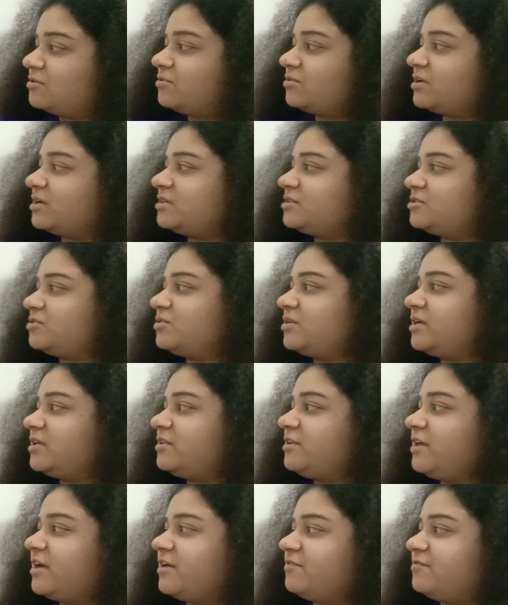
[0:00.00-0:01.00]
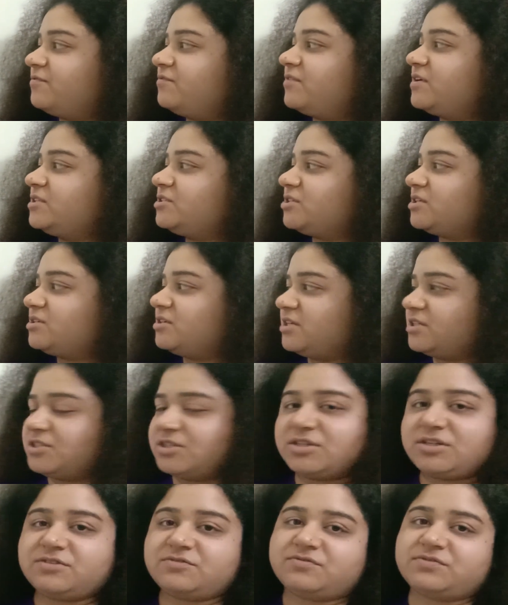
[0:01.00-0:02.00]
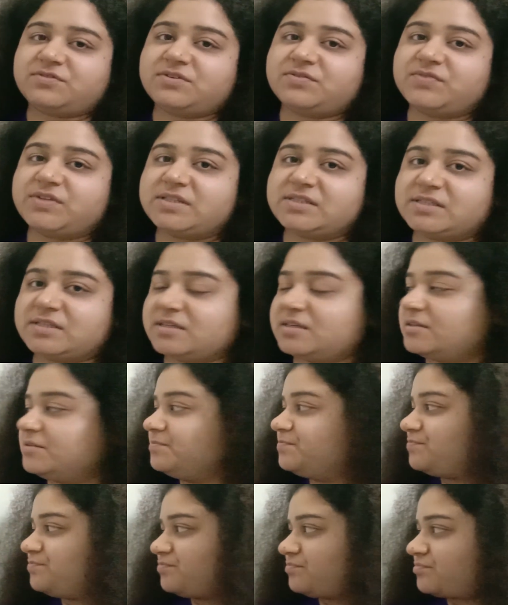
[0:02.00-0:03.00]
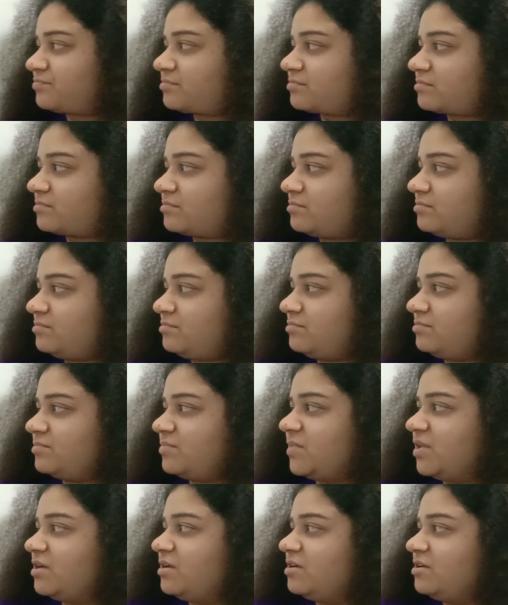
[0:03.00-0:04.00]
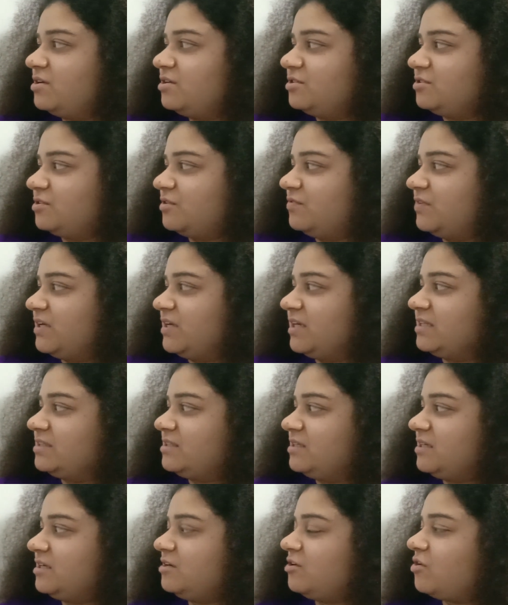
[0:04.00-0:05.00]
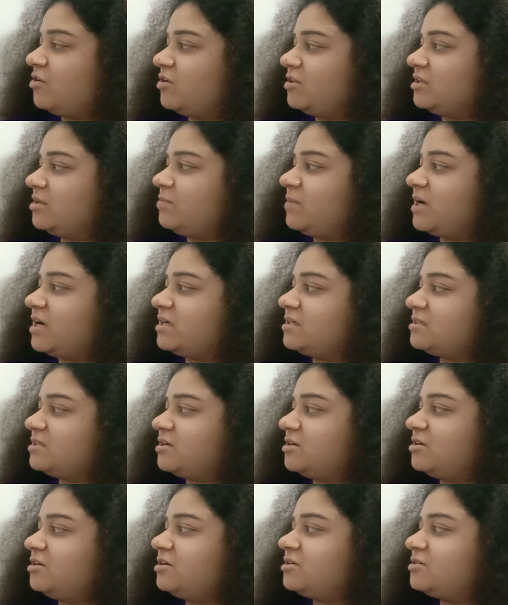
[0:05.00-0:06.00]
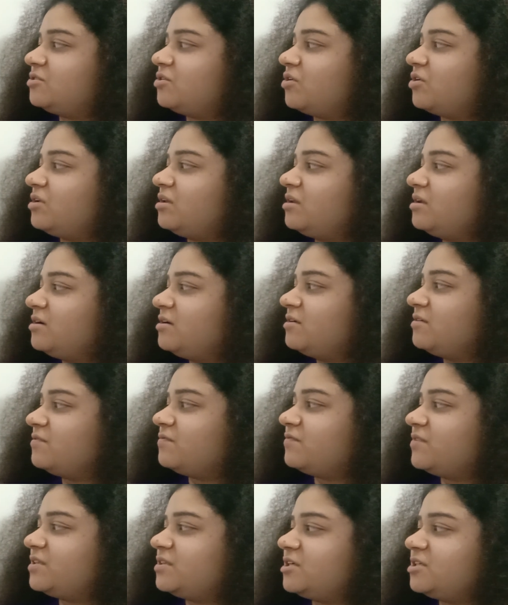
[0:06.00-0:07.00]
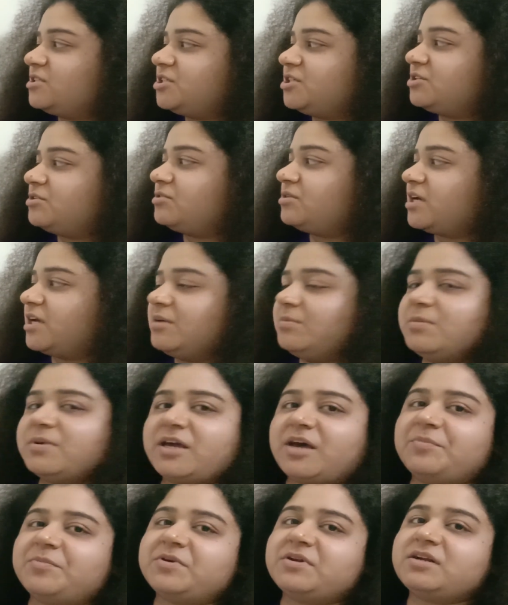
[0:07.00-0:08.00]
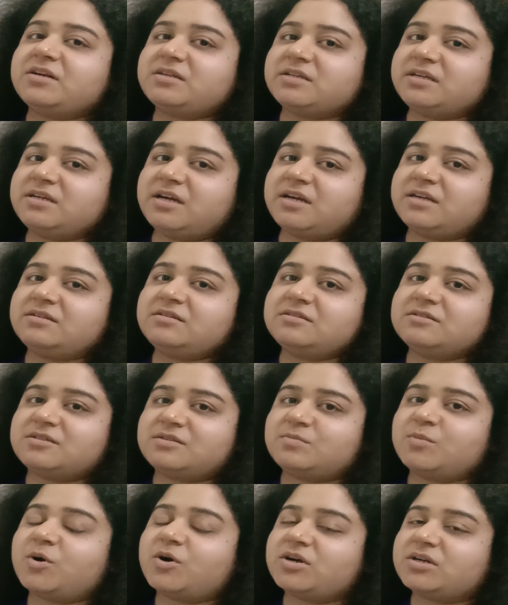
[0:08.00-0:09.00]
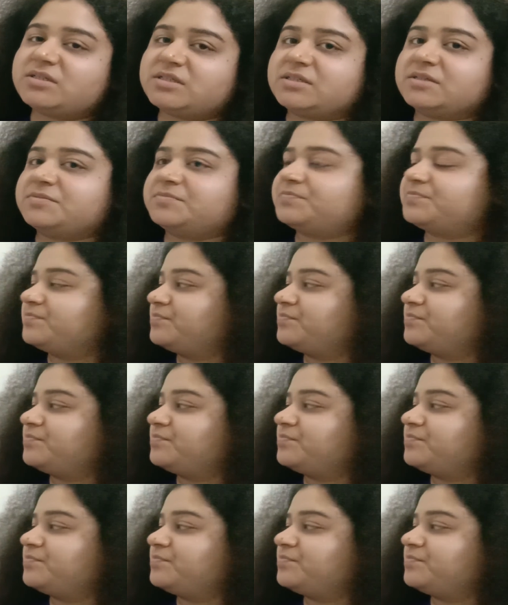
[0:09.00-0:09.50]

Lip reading: Okay. So in F1 generation, if we will see, so we can see all the plants are tall with the genotype capital T and small t.